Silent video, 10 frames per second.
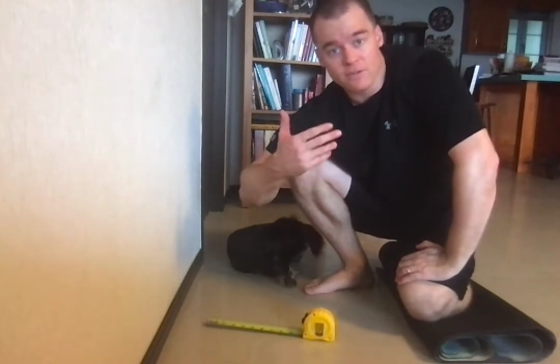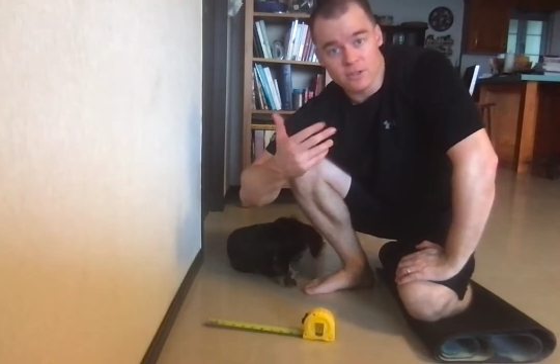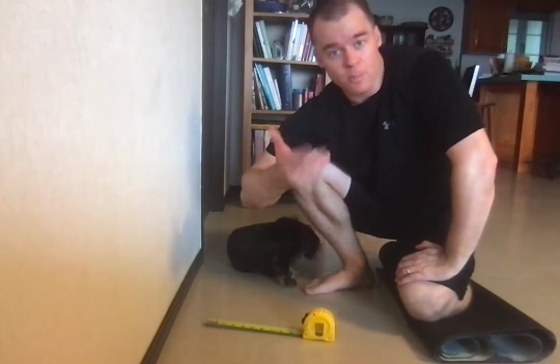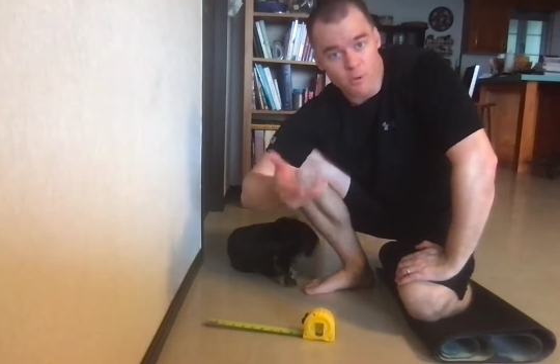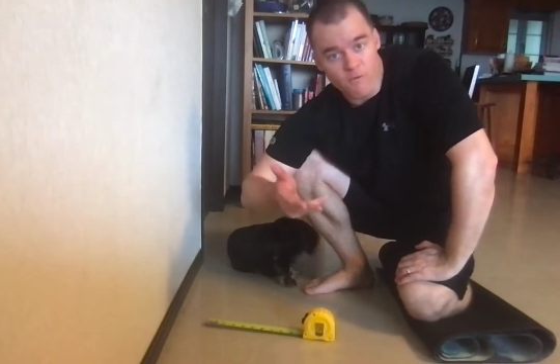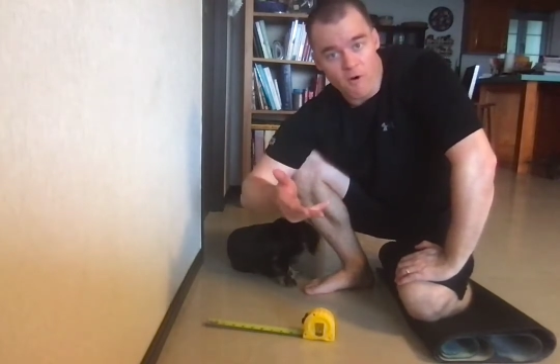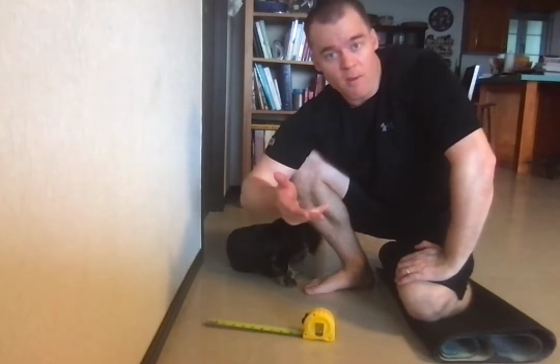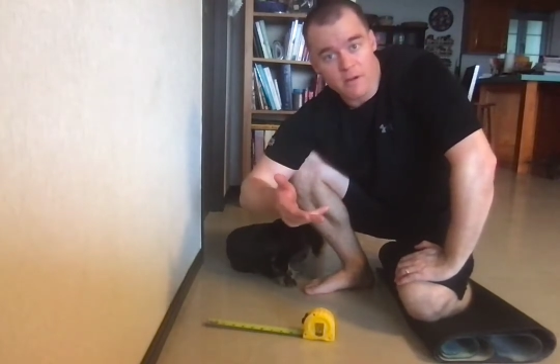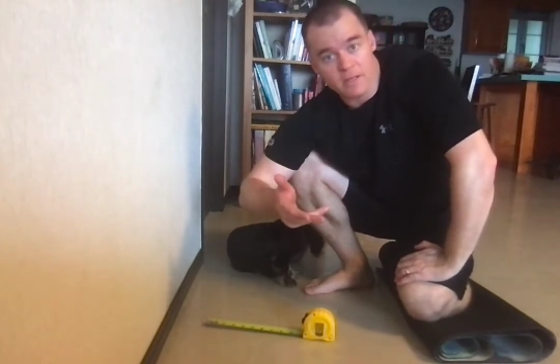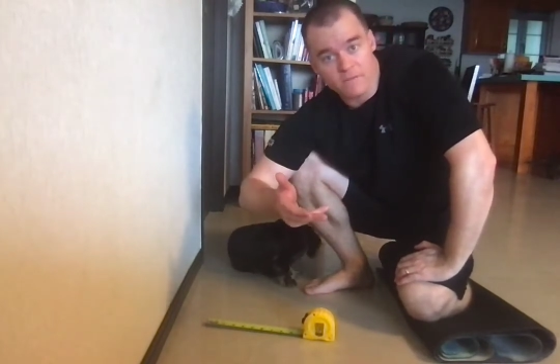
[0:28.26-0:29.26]
to
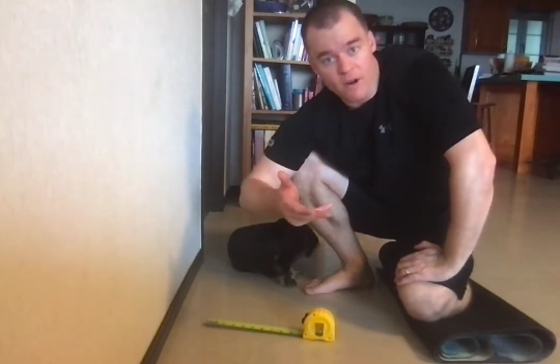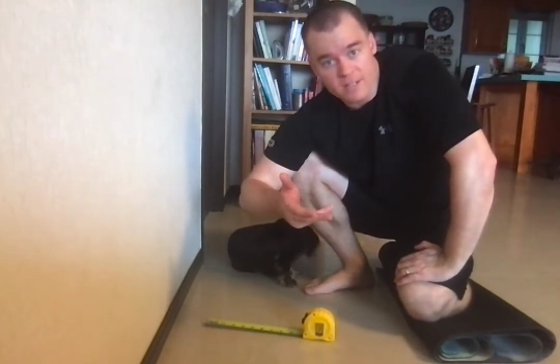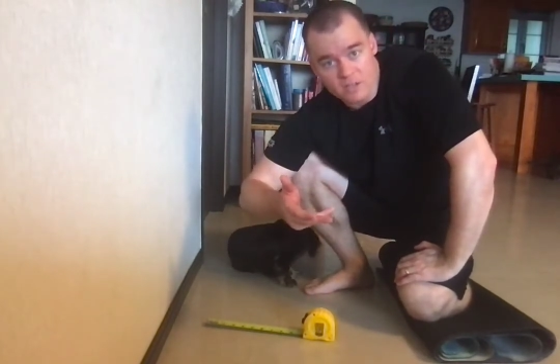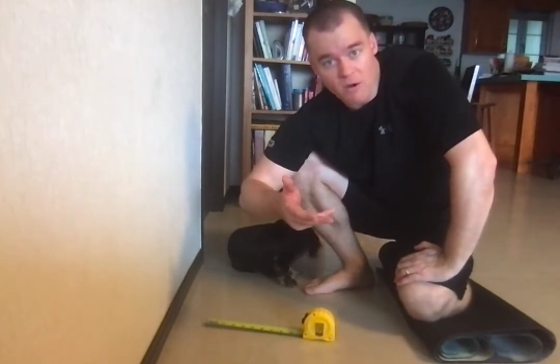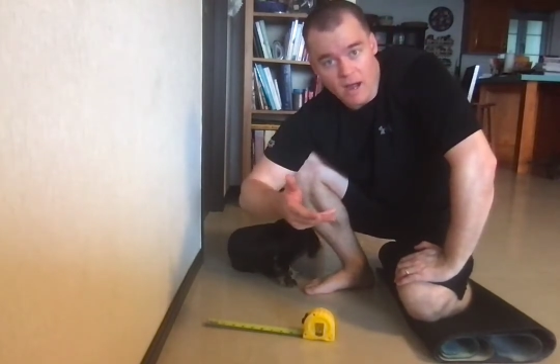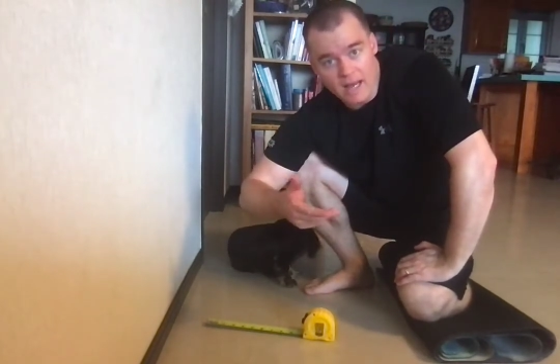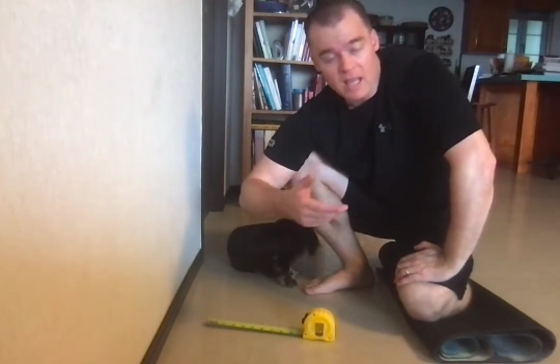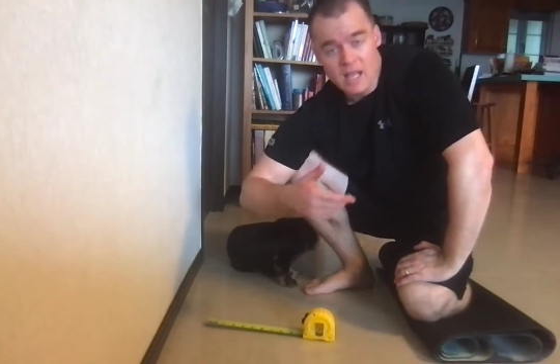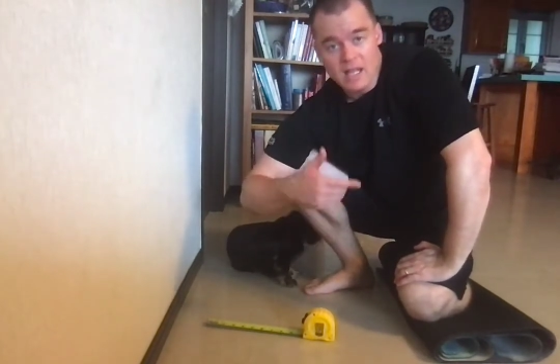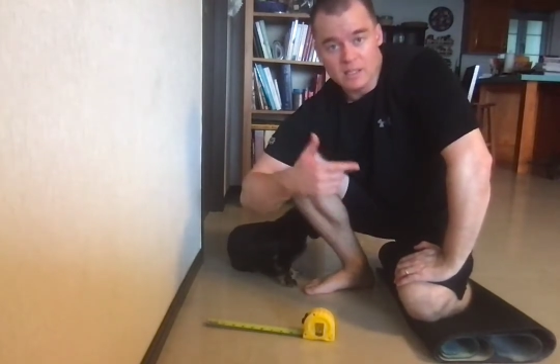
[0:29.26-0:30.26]
perform a front squat,